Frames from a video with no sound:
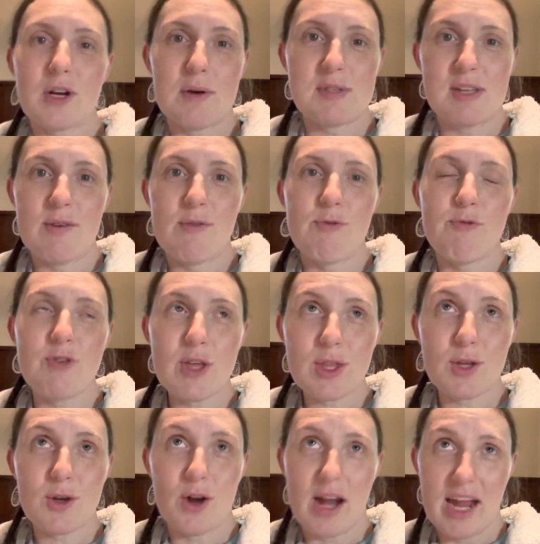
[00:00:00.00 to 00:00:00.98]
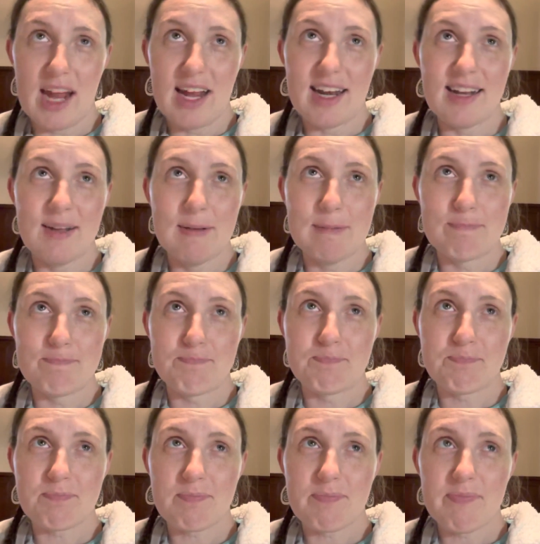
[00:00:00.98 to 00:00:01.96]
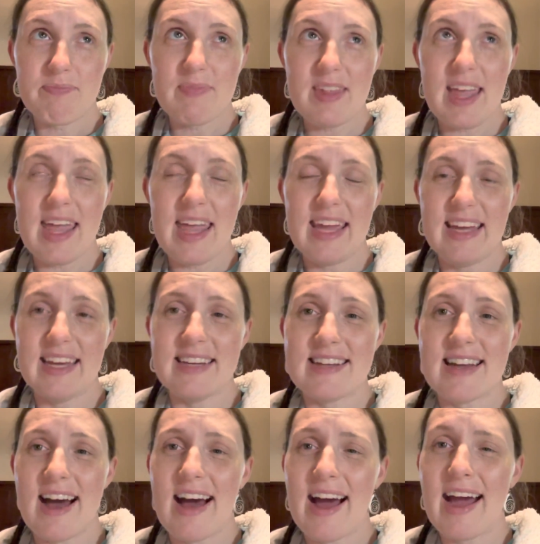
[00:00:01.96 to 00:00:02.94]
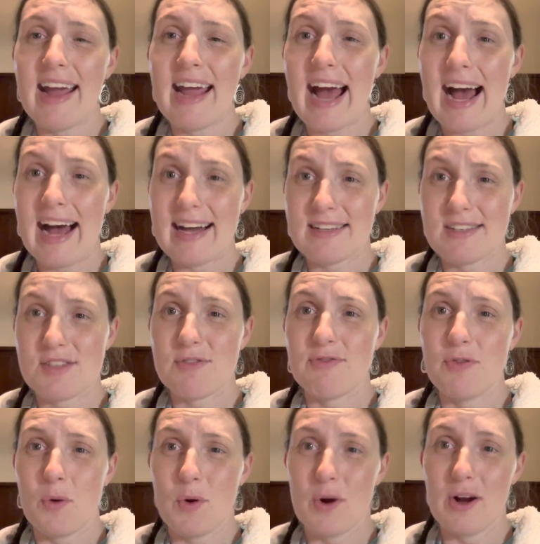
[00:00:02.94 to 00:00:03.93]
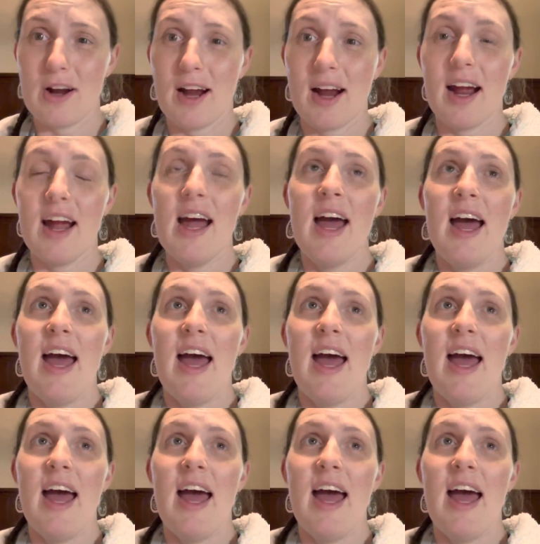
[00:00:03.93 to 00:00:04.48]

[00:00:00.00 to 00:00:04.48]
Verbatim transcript: I was in 5th grade and I asked for